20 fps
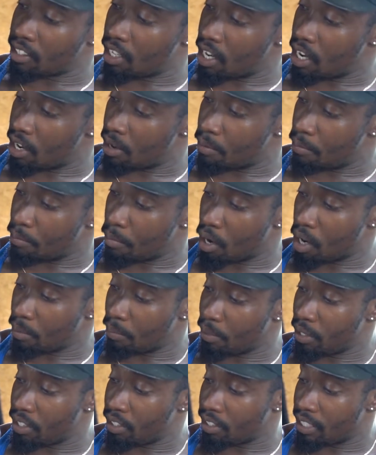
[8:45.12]
Mark
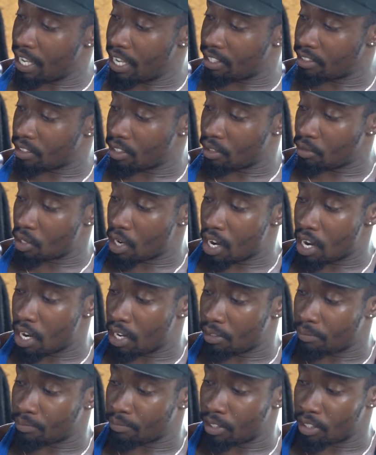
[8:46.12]
Bell Gangster.
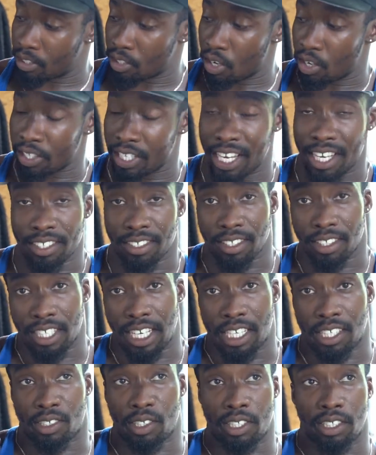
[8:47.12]
It's called Gangster. You
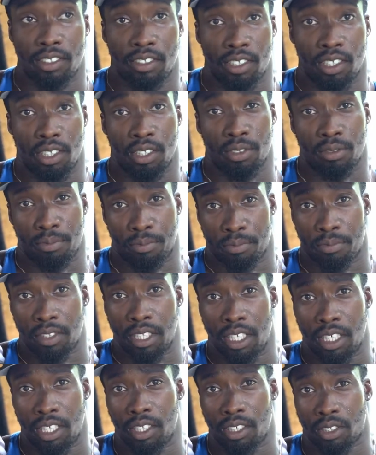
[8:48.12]
got, you know,
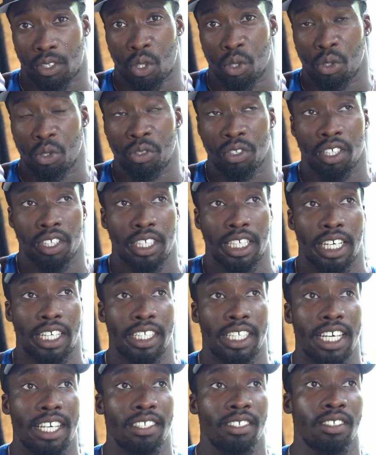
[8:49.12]
it looks cool because it got a
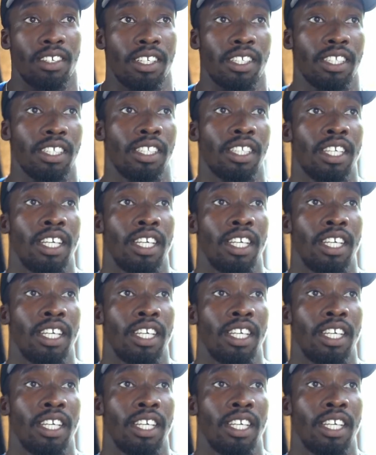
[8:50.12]
Gangster on it.